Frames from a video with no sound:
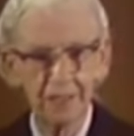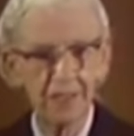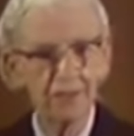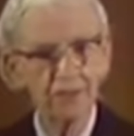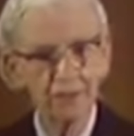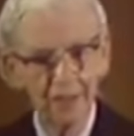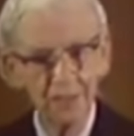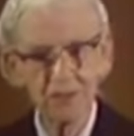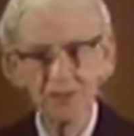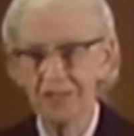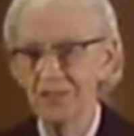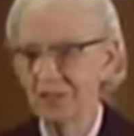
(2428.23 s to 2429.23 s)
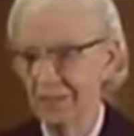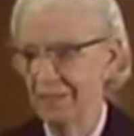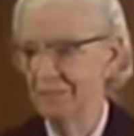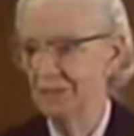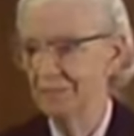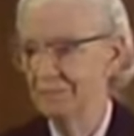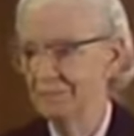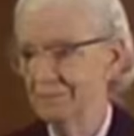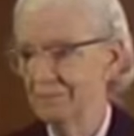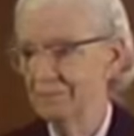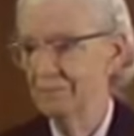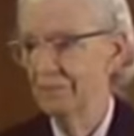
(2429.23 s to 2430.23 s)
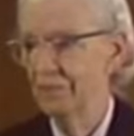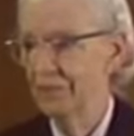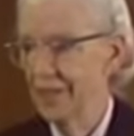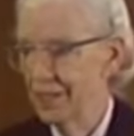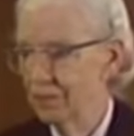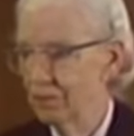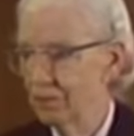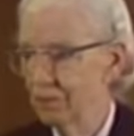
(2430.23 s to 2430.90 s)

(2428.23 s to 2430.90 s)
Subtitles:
in the United States Navy. Thank you